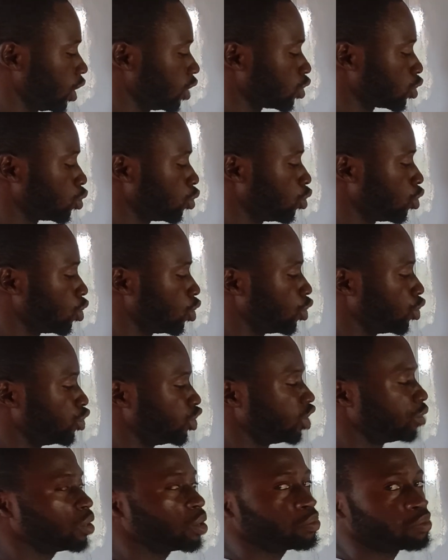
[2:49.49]
So
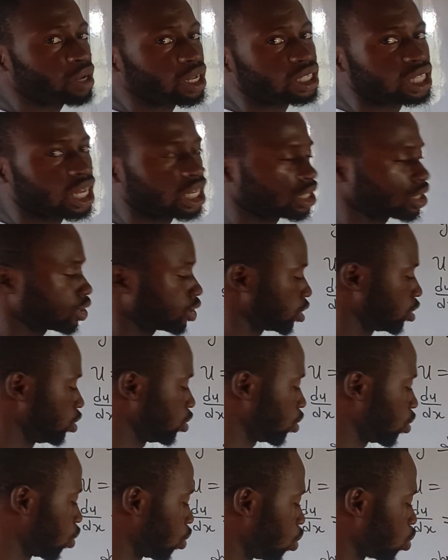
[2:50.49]
remember that
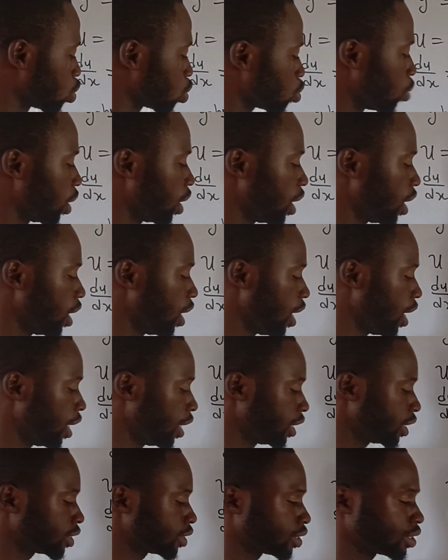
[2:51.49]
cos square
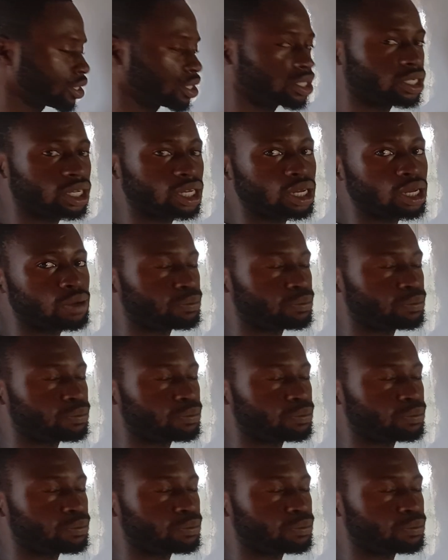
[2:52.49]
x